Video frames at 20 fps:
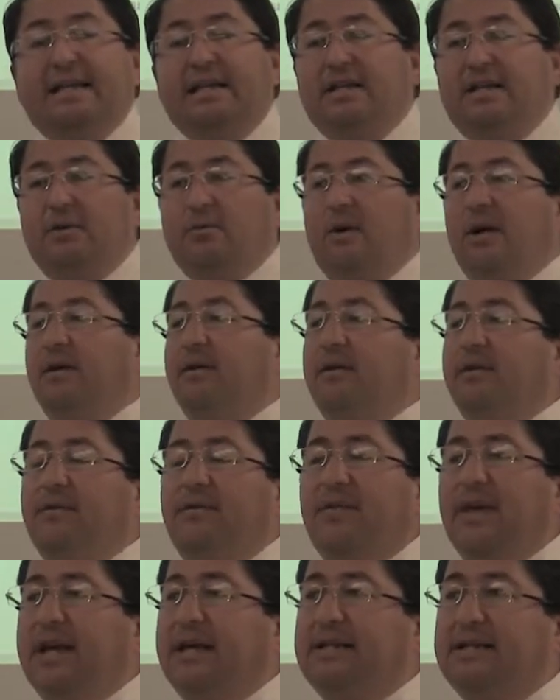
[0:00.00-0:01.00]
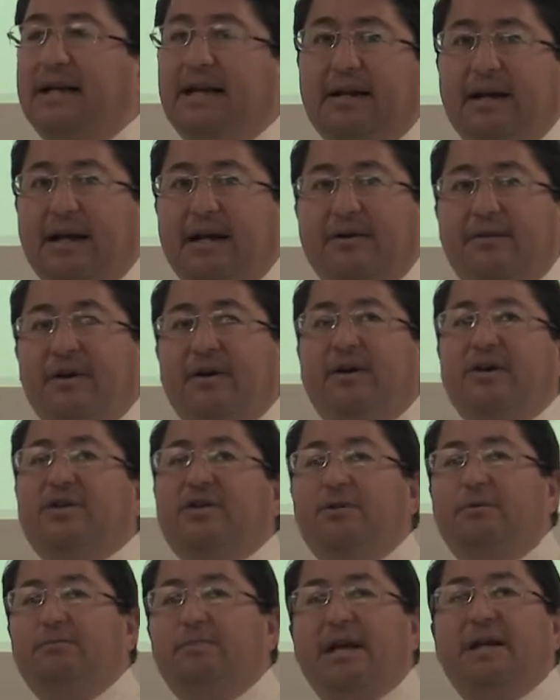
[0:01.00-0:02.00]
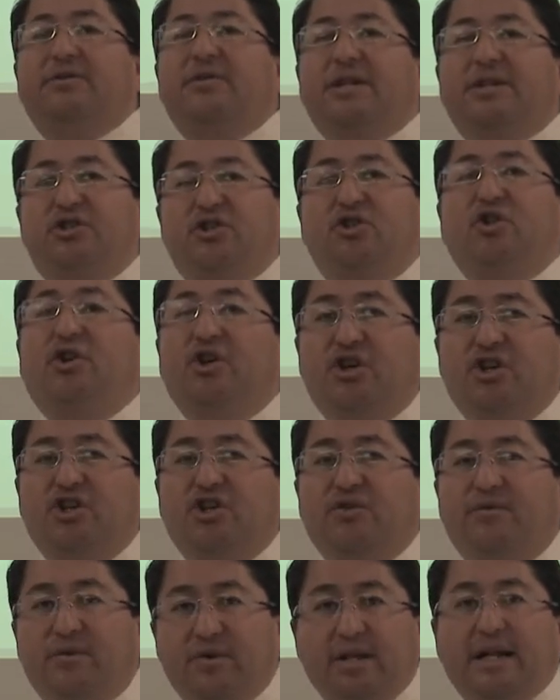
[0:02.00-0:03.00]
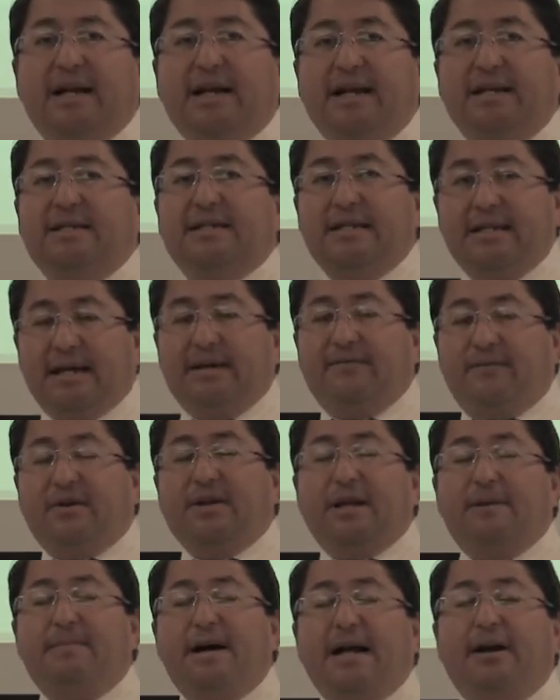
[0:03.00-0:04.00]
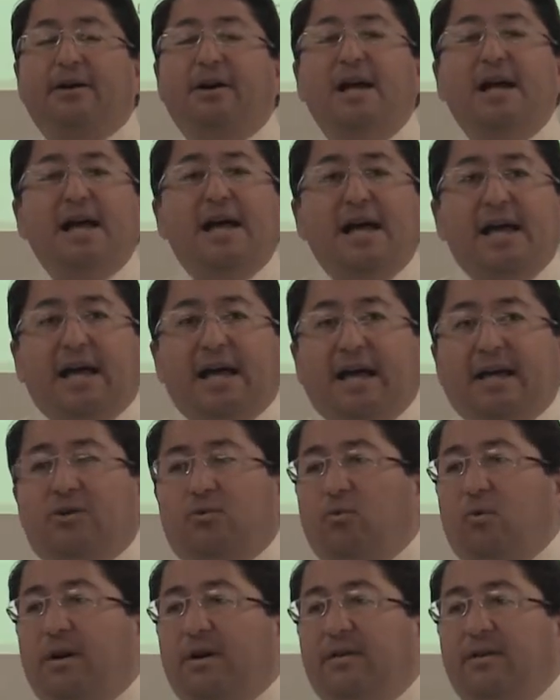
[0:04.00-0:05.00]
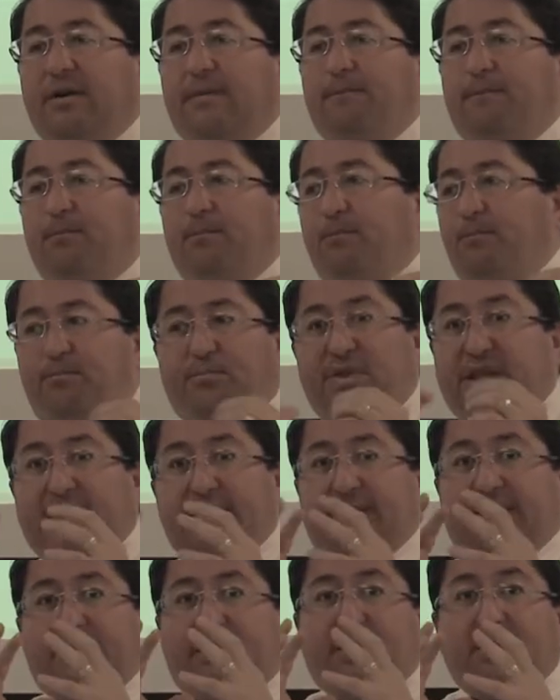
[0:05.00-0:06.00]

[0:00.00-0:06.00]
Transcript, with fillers: This is one of the things that in regards to matrix search for that is that for that matter is one of the the,